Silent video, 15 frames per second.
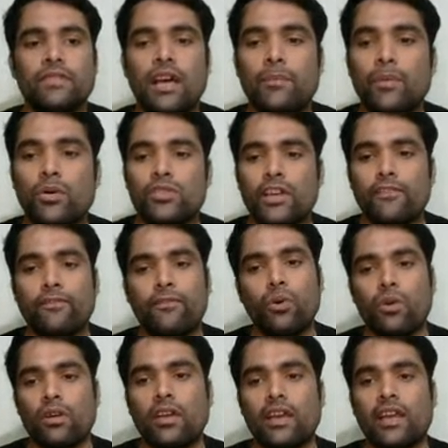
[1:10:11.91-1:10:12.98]
Opposite
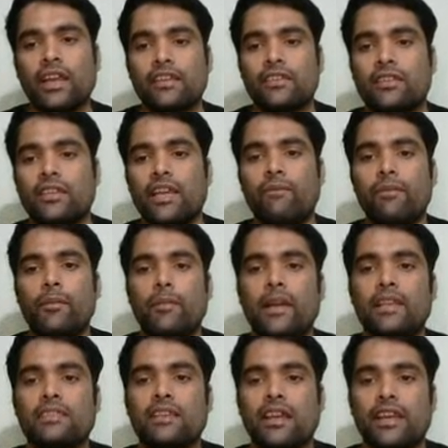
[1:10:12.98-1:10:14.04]
4. Correct. Everybody
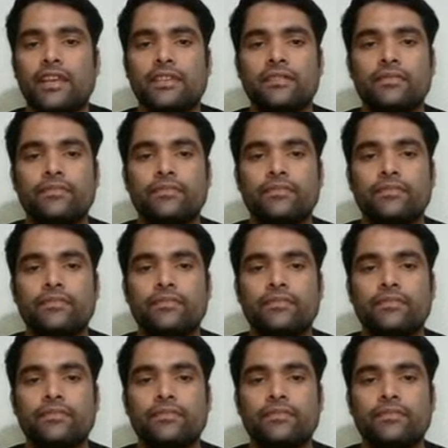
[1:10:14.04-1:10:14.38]
is correct.